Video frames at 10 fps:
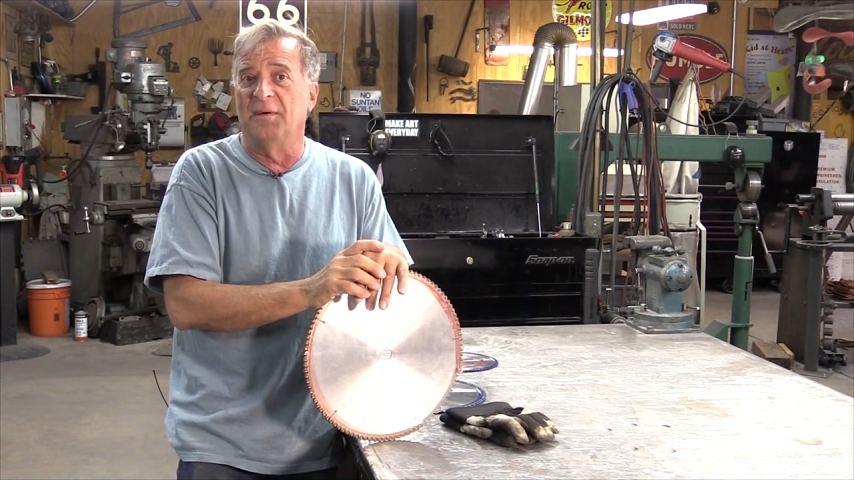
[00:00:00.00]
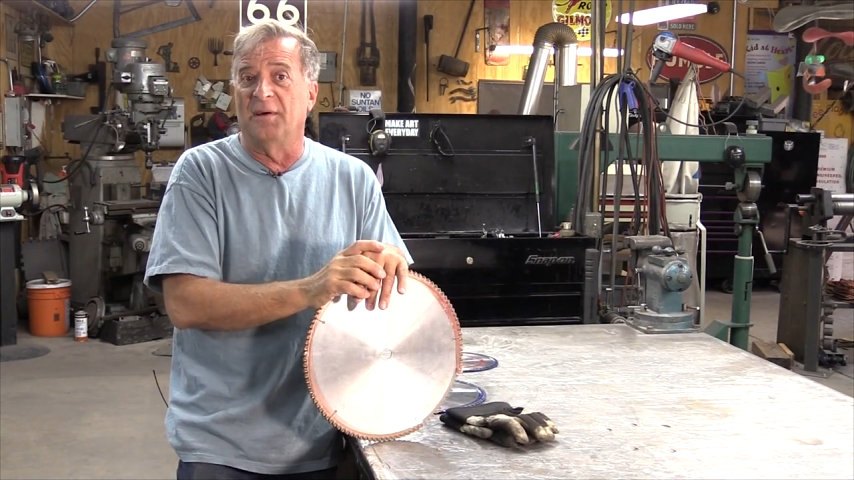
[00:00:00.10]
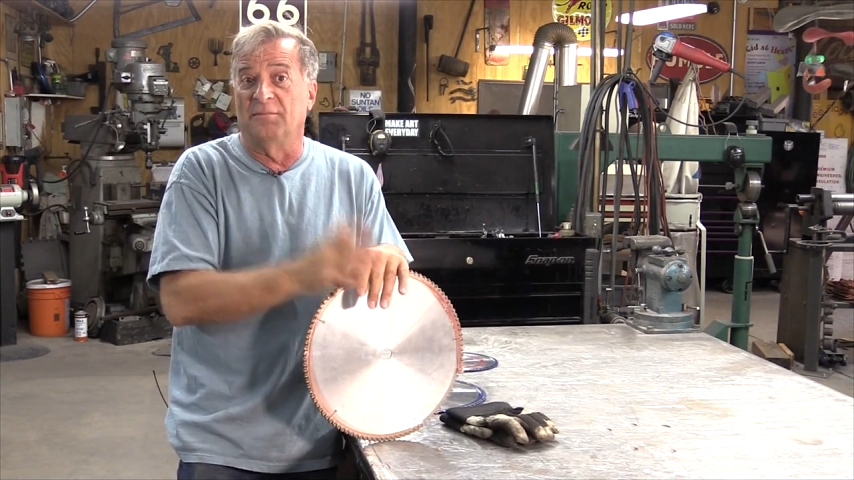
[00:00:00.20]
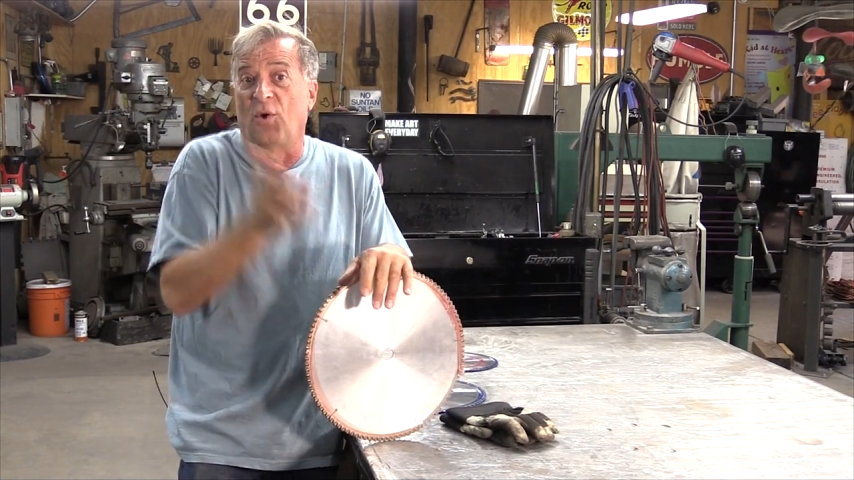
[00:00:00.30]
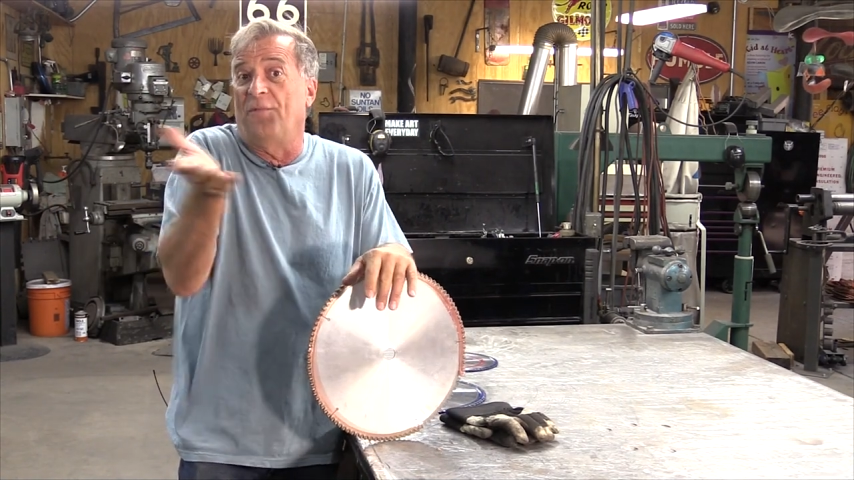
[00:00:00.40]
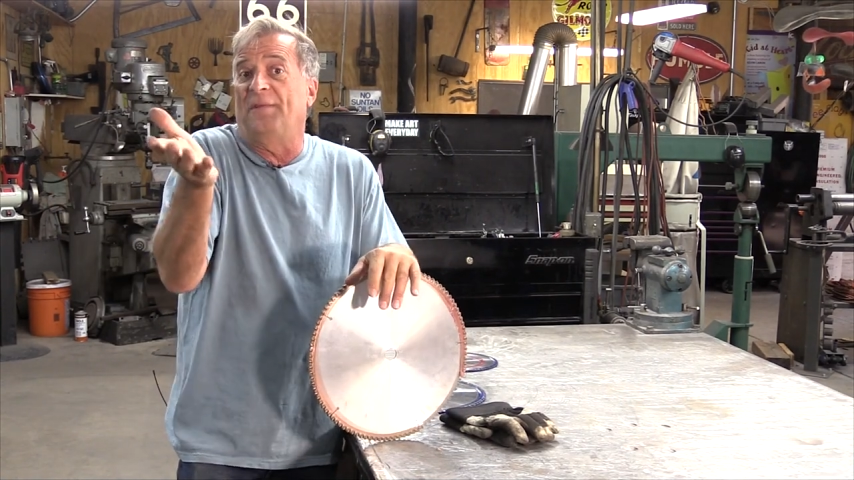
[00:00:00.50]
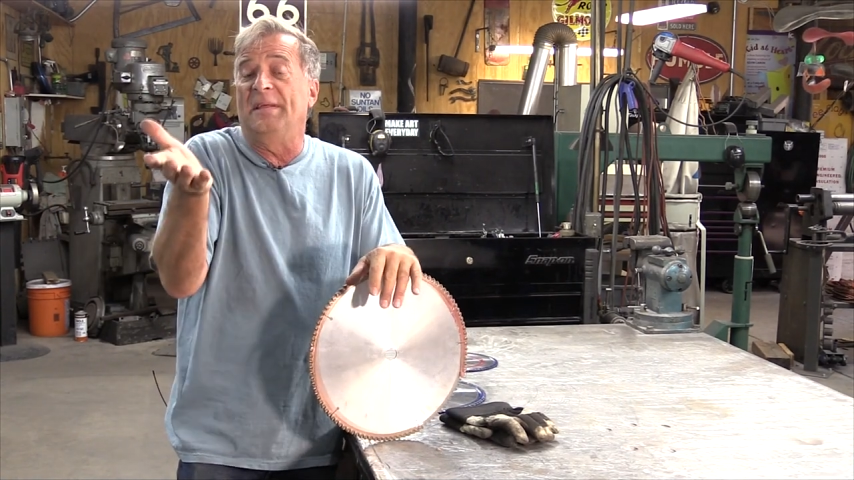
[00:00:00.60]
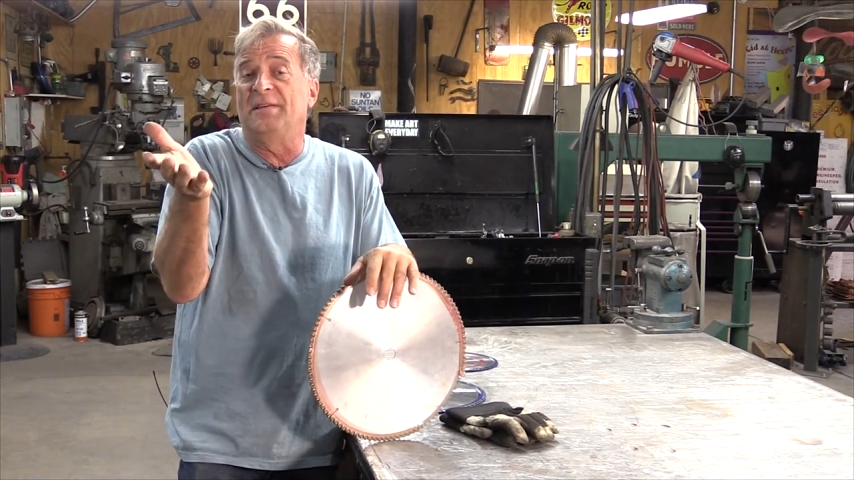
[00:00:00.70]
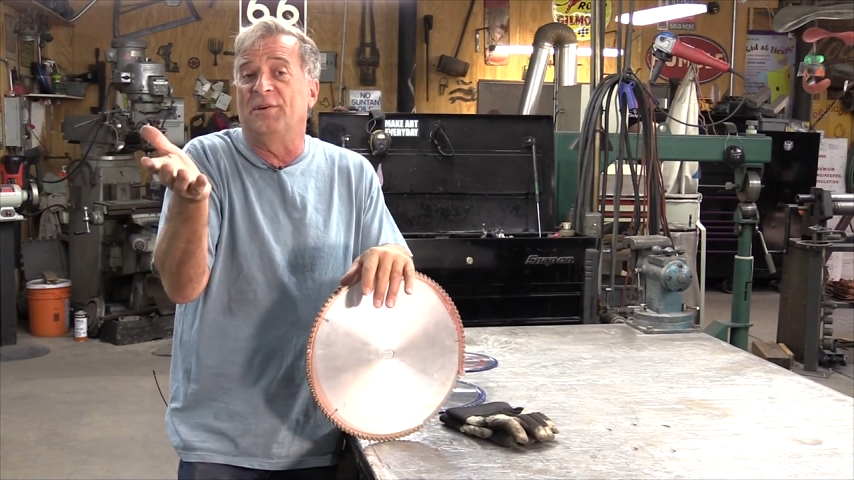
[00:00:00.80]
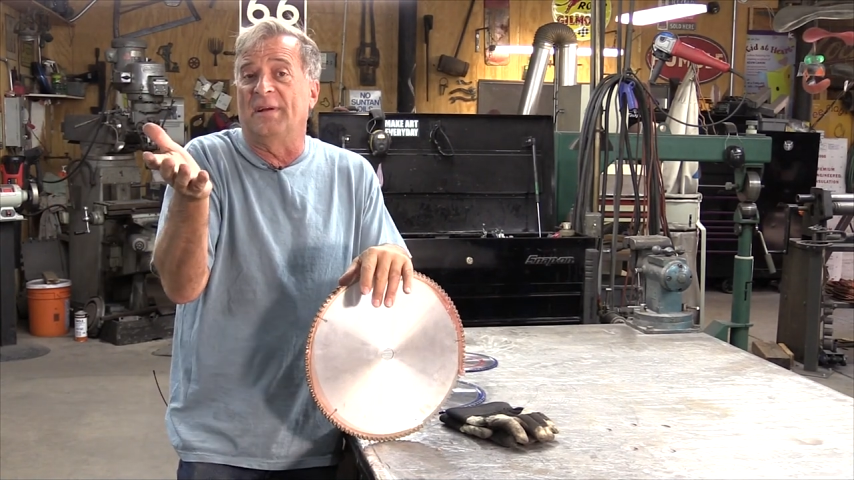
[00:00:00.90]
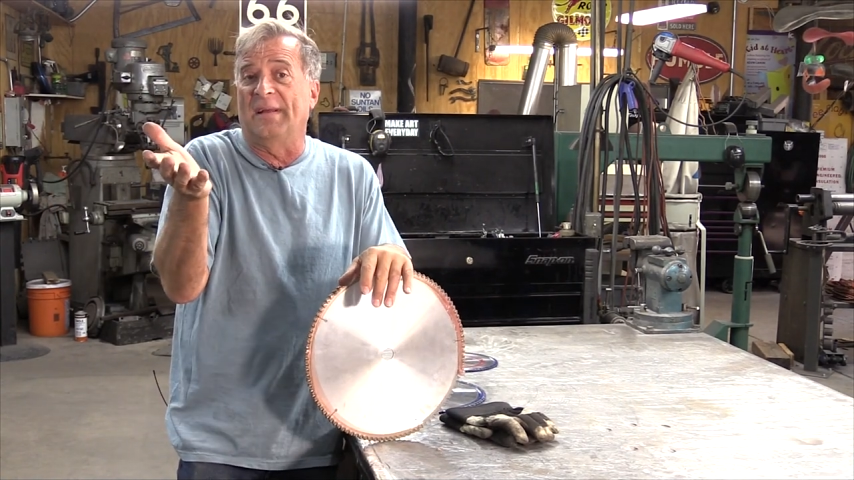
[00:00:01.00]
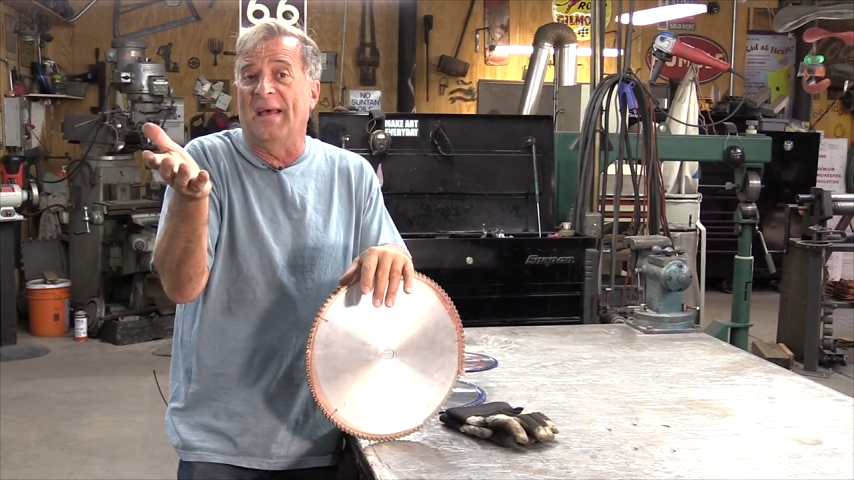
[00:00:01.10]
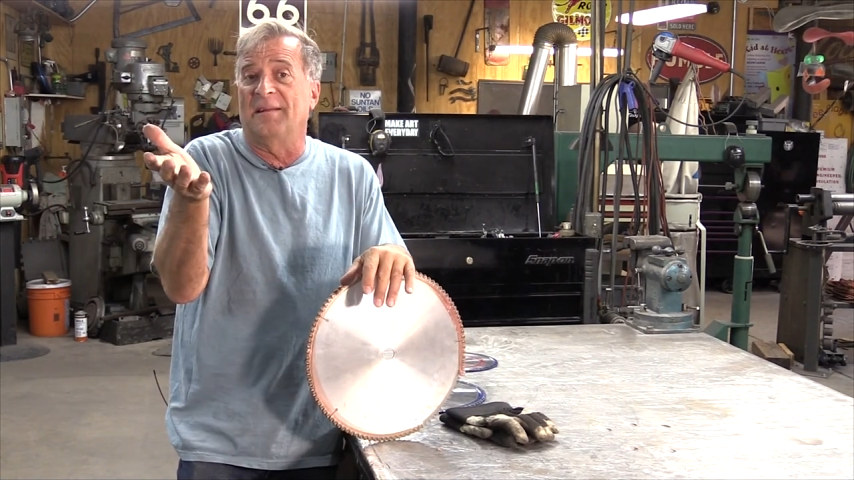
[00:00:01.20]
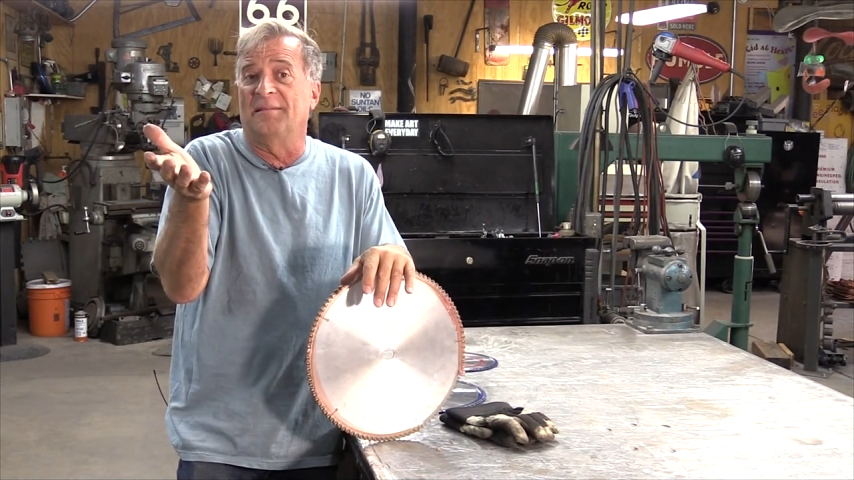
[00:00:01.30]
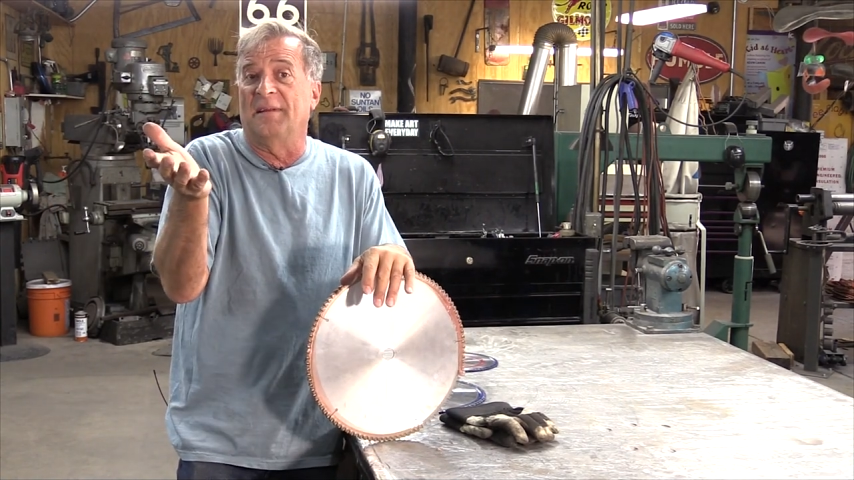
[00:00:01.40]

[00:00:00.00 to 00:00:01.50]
You know, hopefully you can get,